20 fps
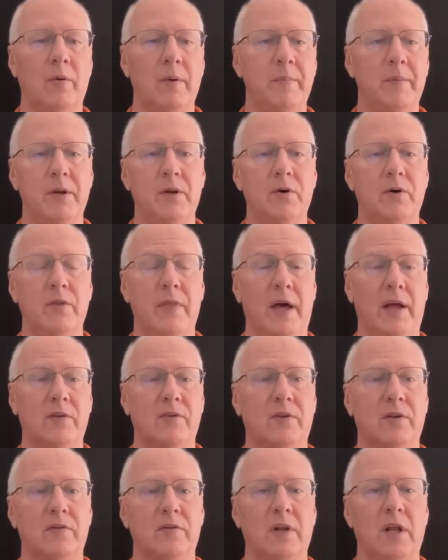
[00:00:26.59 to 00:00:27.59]
We've been doing that
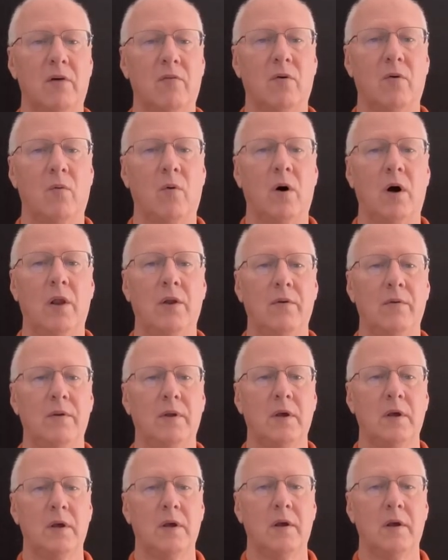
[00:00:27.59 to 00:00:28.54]
since level one.